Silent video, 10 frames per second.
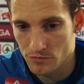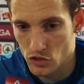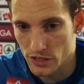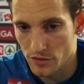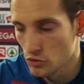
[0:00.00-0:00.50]

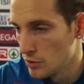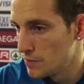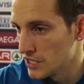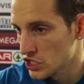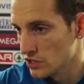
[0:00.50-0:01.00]
just have to be
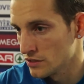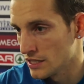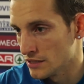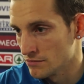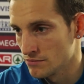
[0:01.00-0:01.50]
patient
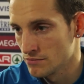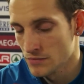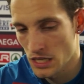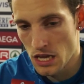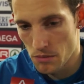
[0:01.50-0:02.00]
and
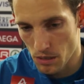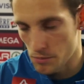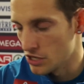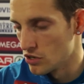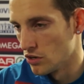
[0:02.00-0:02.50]

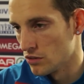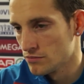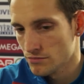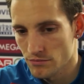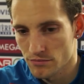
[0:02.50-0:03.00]
maybe go
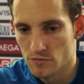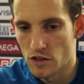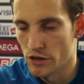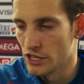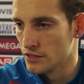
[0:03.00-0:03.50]

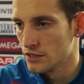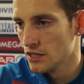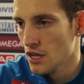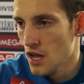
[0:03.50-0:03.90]
very,